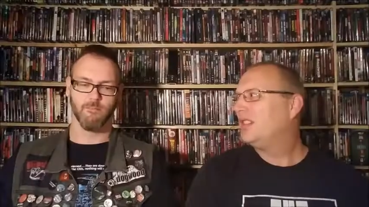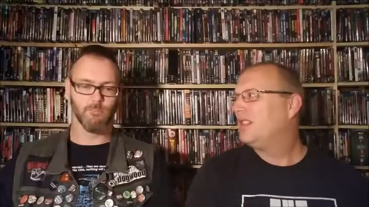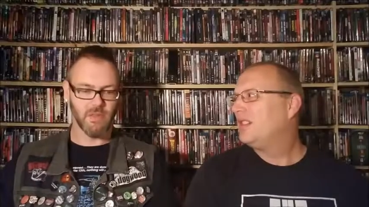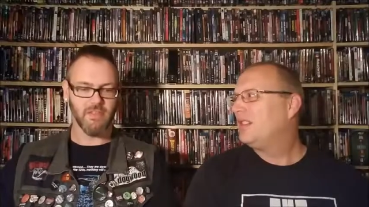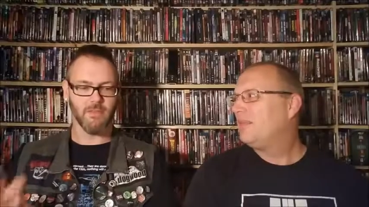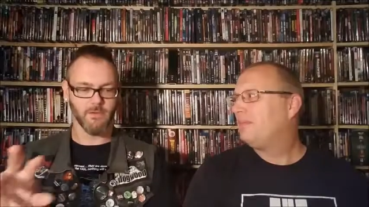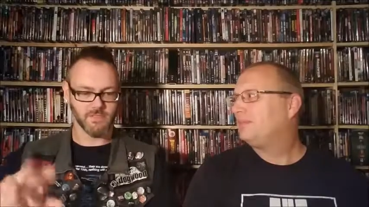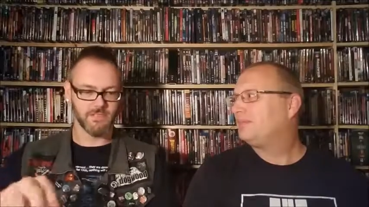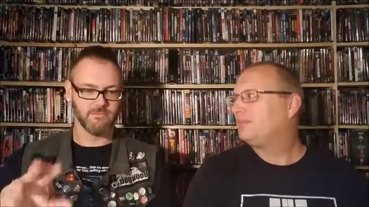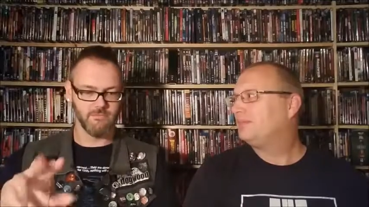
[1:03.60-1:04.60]
Speaker 1: But then there was
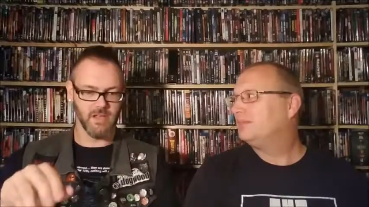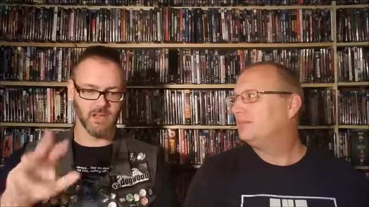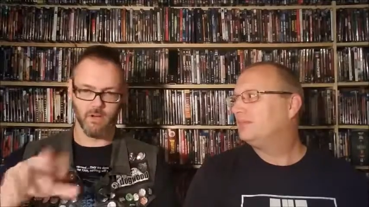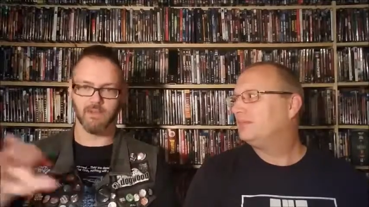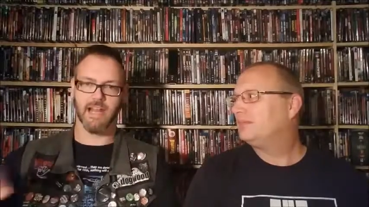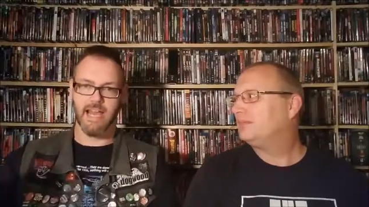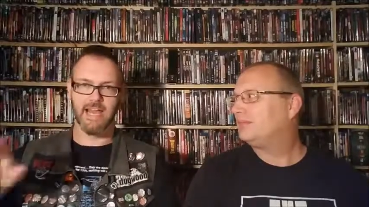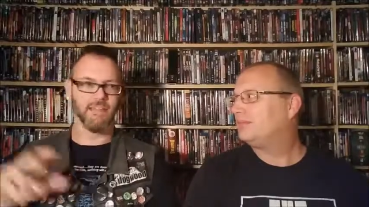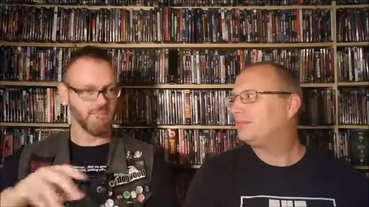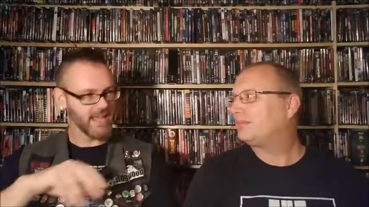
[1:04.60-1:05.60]
a girl and a guy
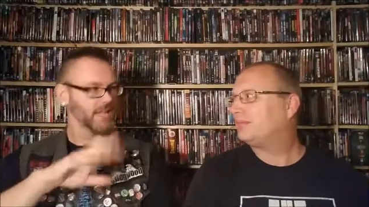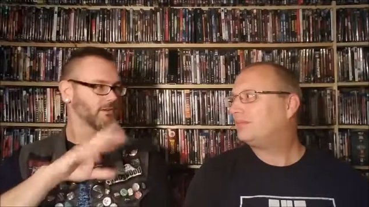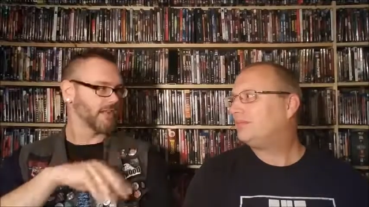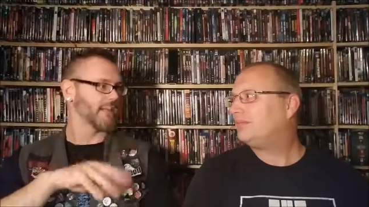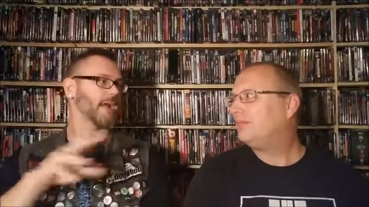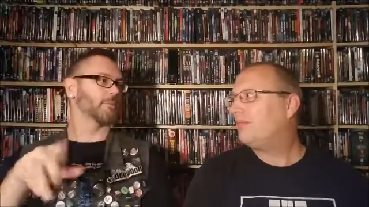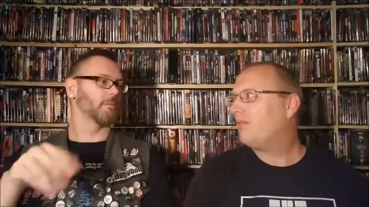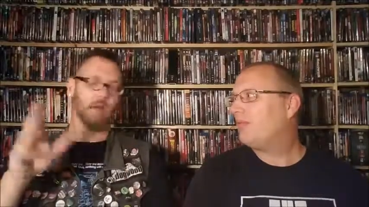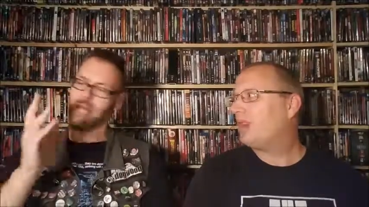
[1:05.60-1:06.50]
in the van who kidnapped him. I